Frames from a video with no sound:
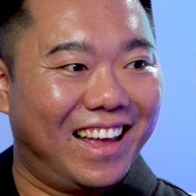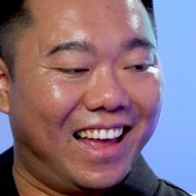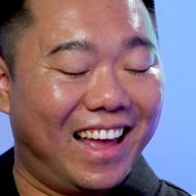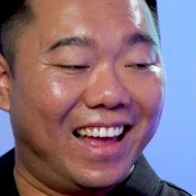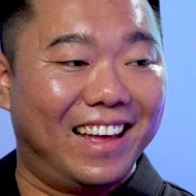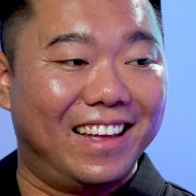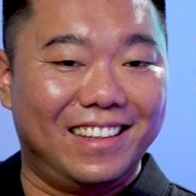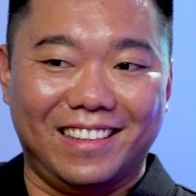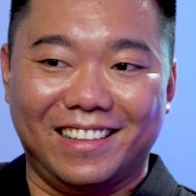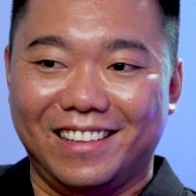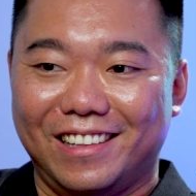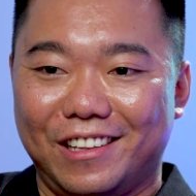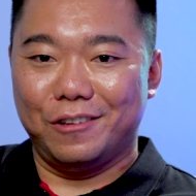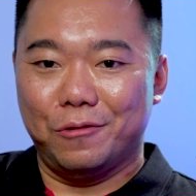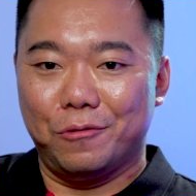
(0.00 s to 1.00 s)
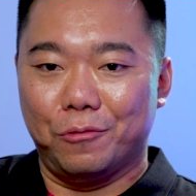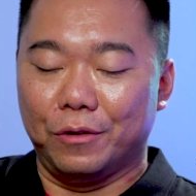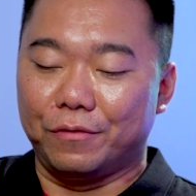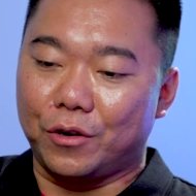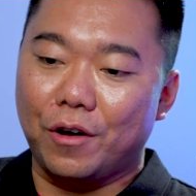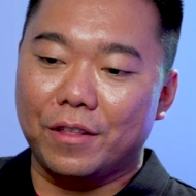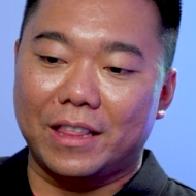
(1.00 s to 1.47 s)
And
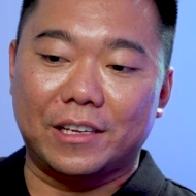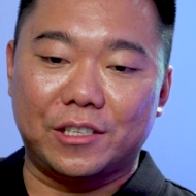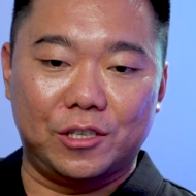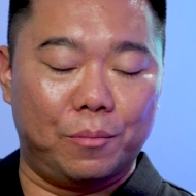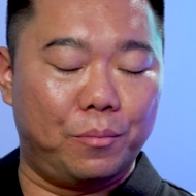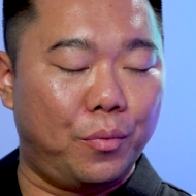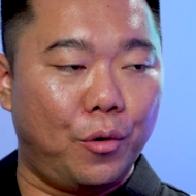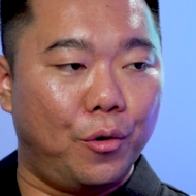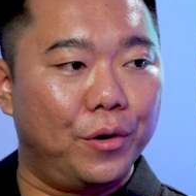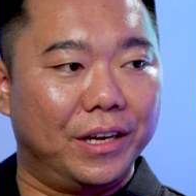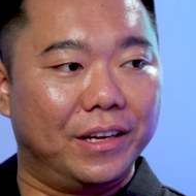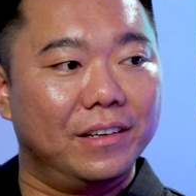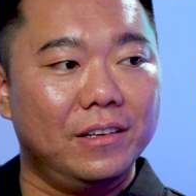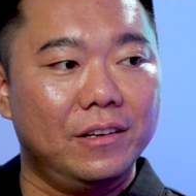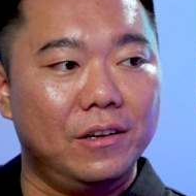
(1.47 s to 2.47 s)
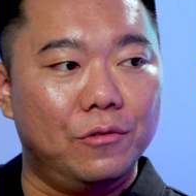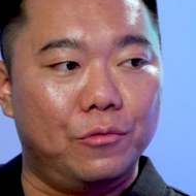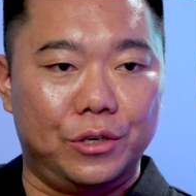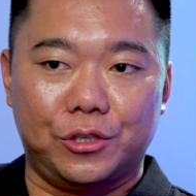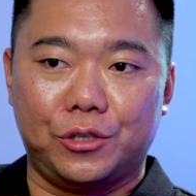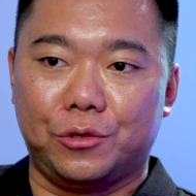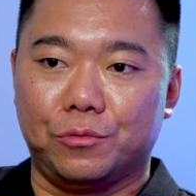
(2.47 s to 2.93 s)
we've got that supporting,
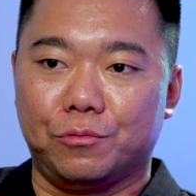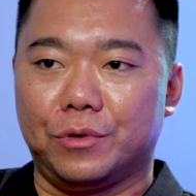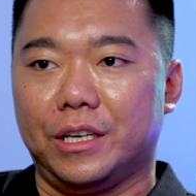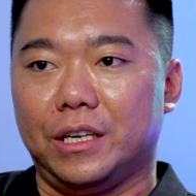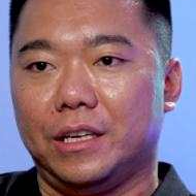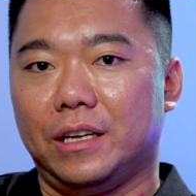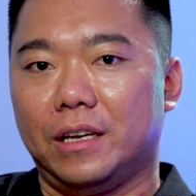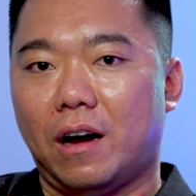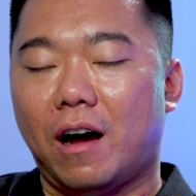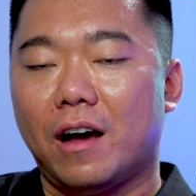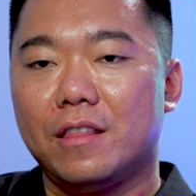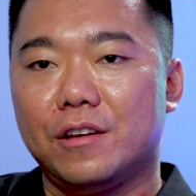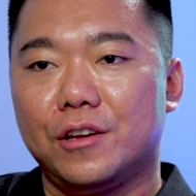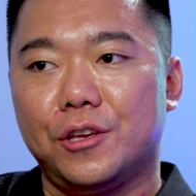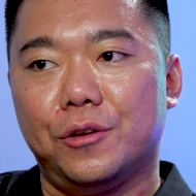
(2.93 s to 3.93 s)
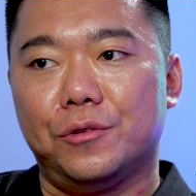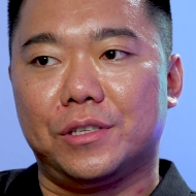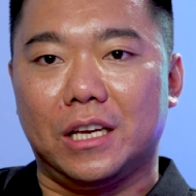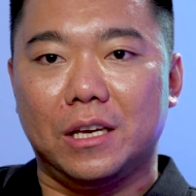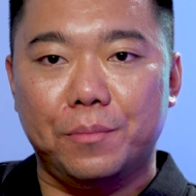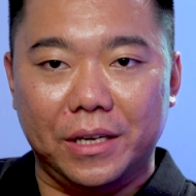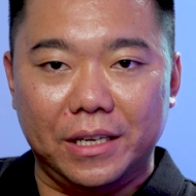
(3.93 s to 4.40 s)
which we either use
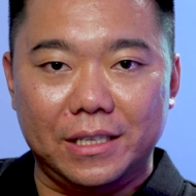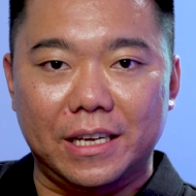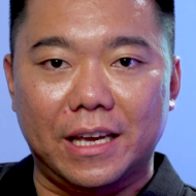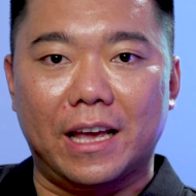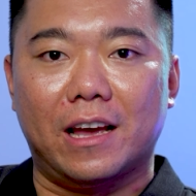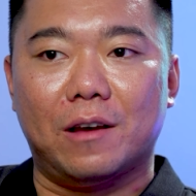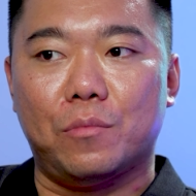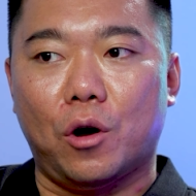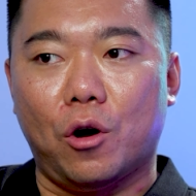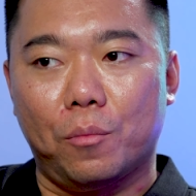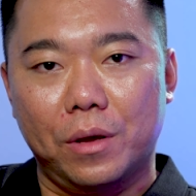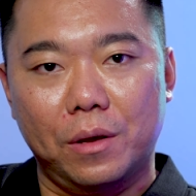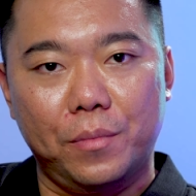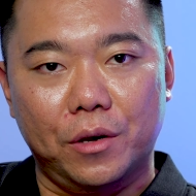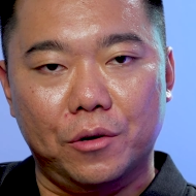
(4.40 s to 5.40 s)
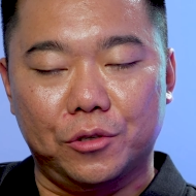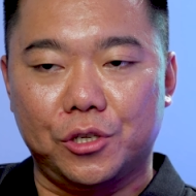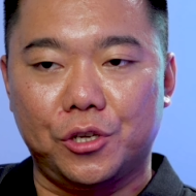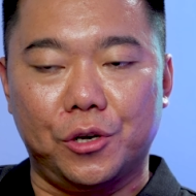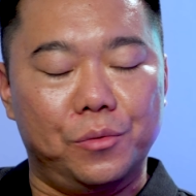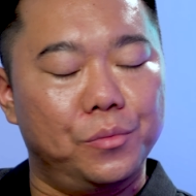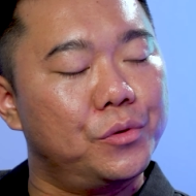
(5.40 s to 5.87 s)
EPDM or PPO
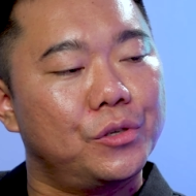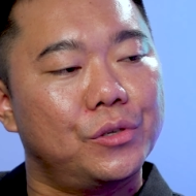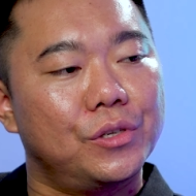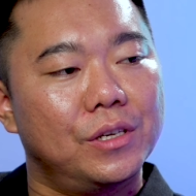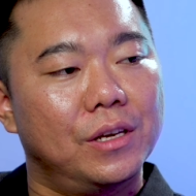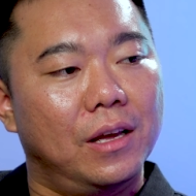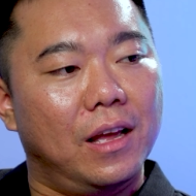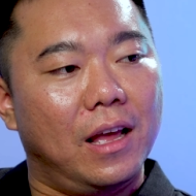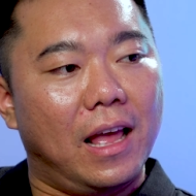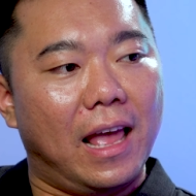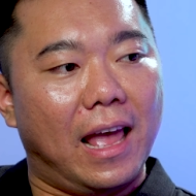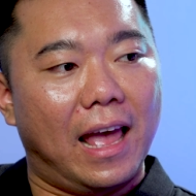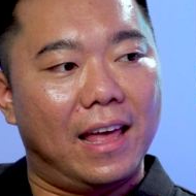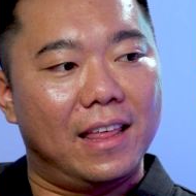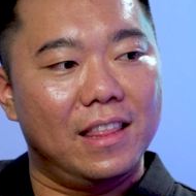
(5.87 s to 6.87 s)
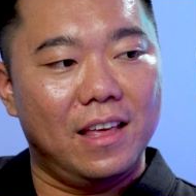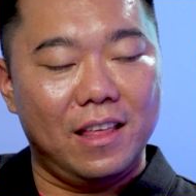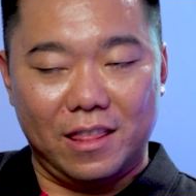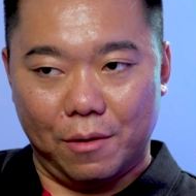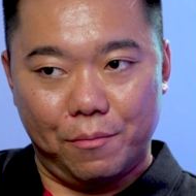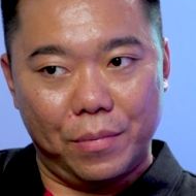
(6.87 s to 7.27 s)
tubes. And the